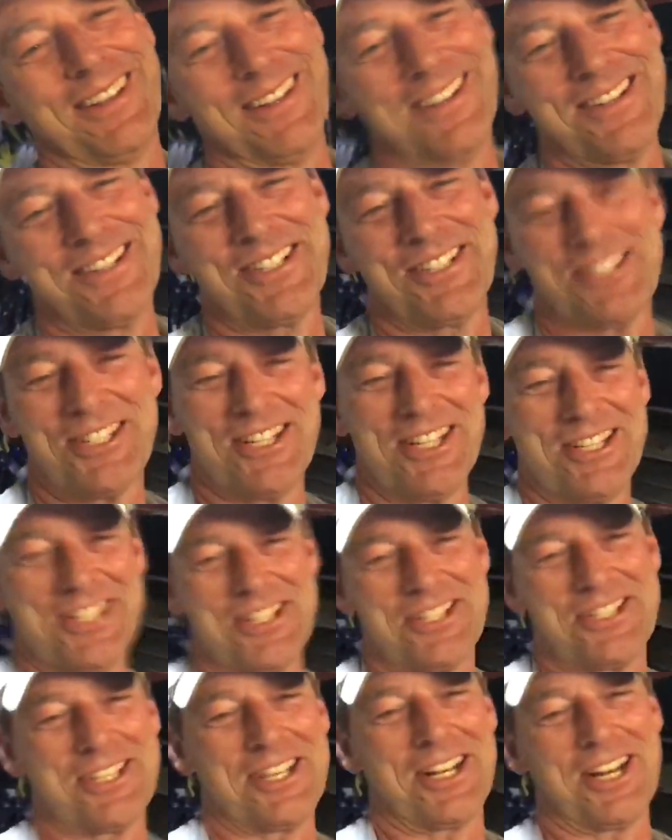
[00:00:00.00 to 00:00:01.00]
and she
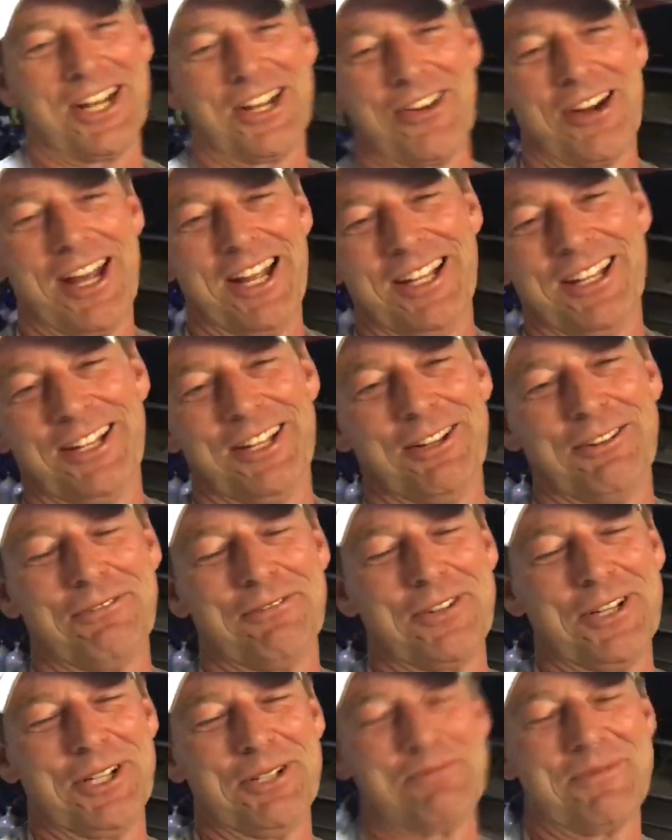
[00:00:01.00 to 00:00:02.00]
just did a great little
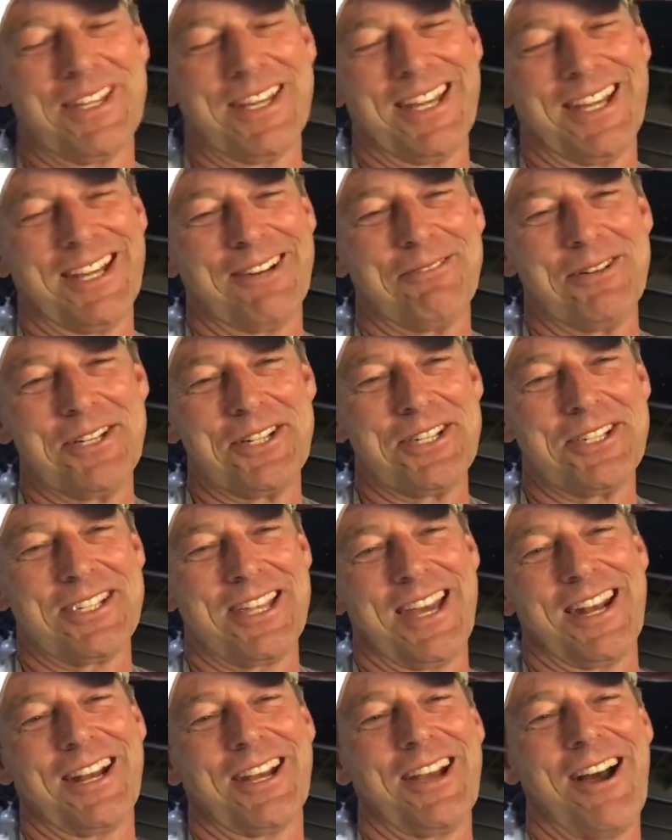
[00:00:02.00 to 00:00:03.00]
film thing, and we just
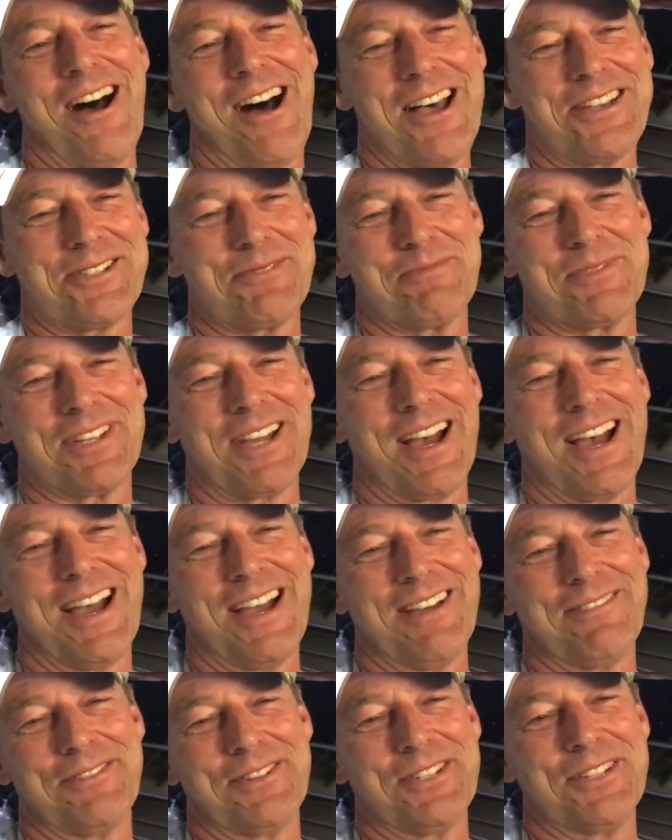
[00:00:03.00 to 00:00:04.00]
had an awesome
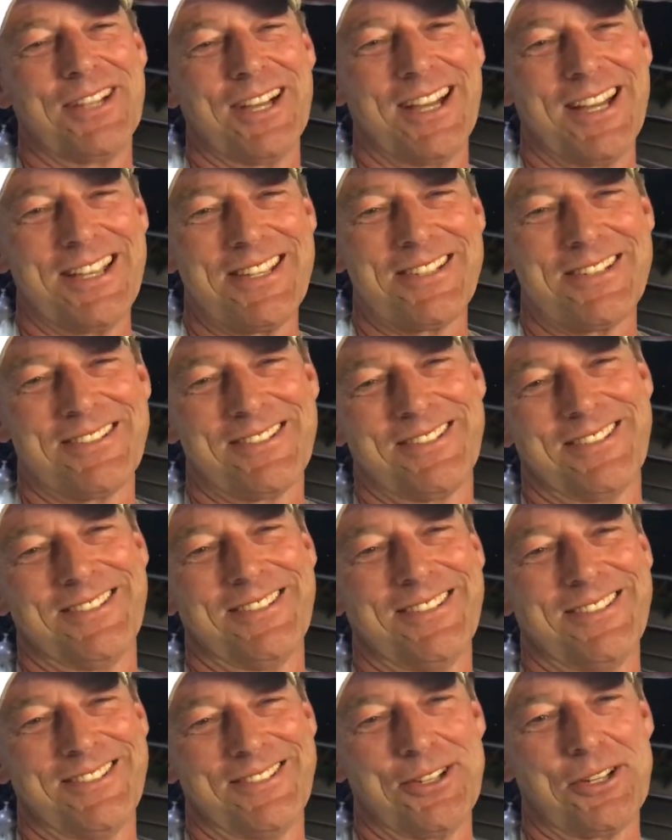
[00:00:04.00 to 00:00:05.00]
dive, and you guys
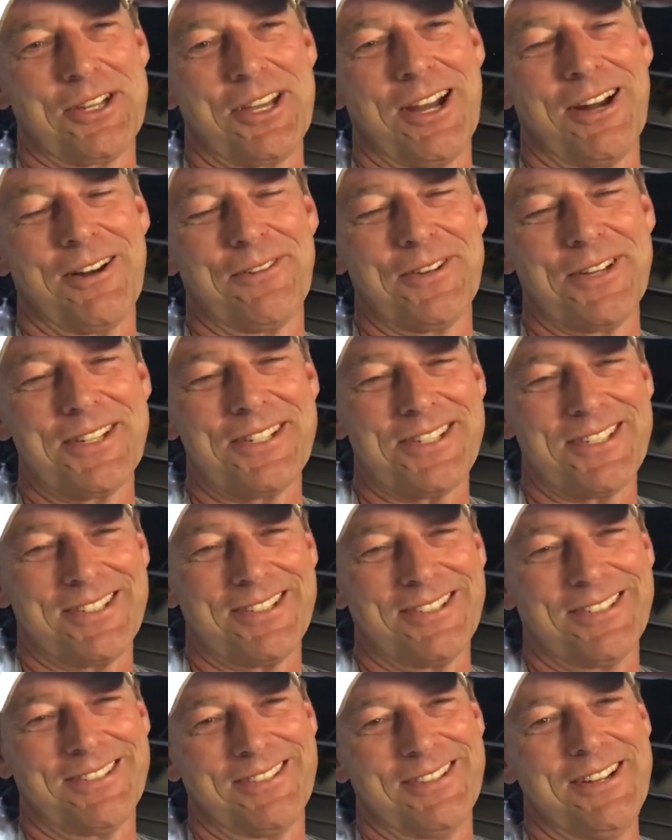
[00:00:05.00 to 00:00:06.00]
took care of us,
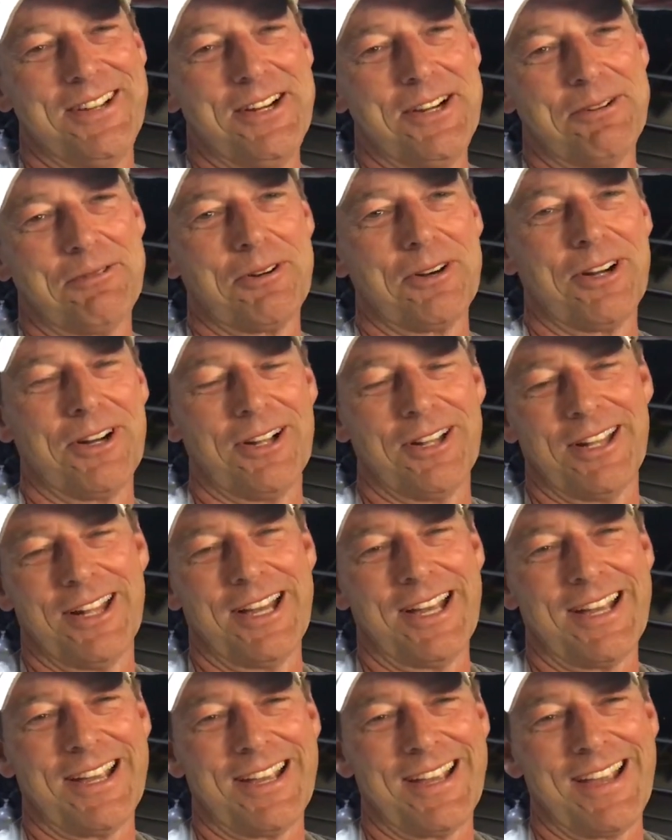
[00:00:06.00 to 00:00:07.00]
and we're all,
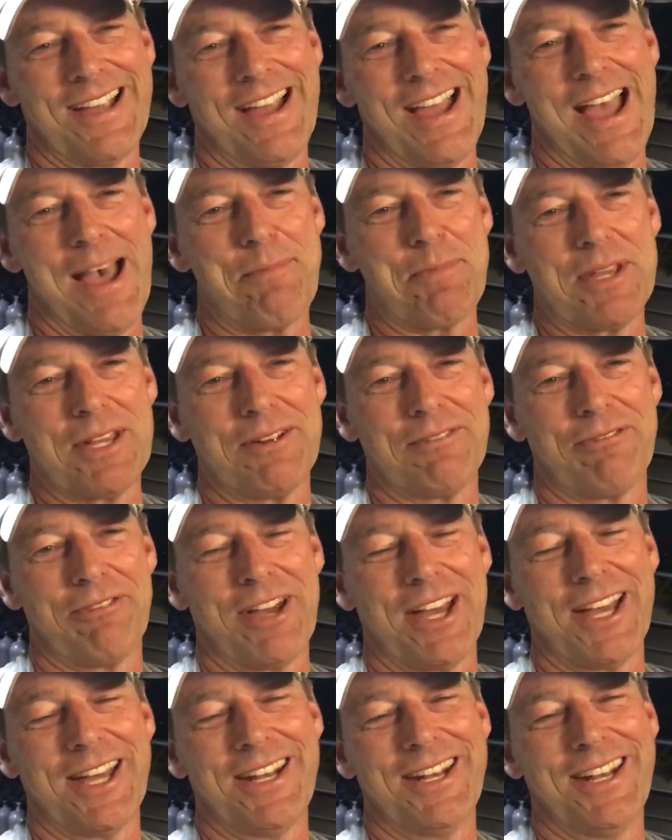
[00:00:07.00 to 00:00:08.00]
like, happy and
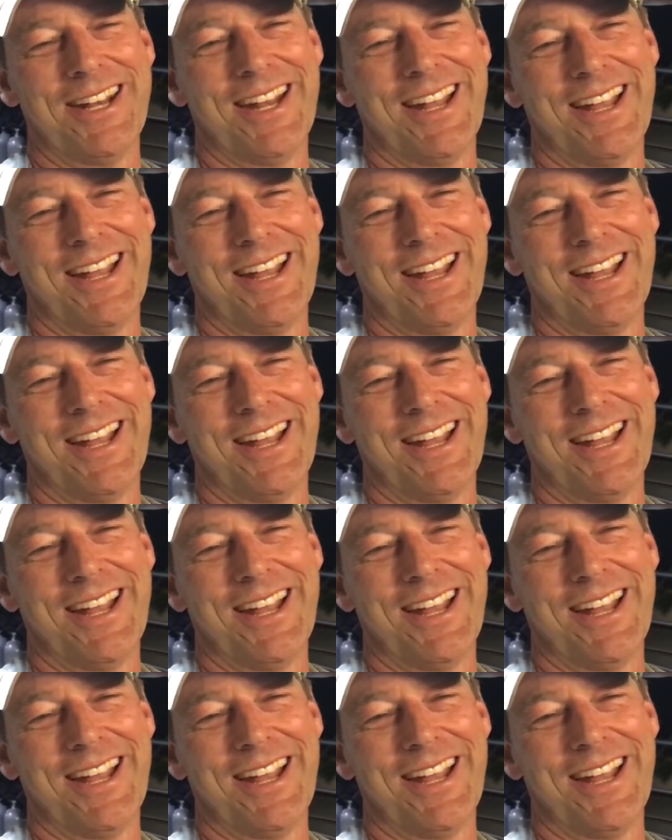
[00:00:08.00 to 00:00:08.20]
fed.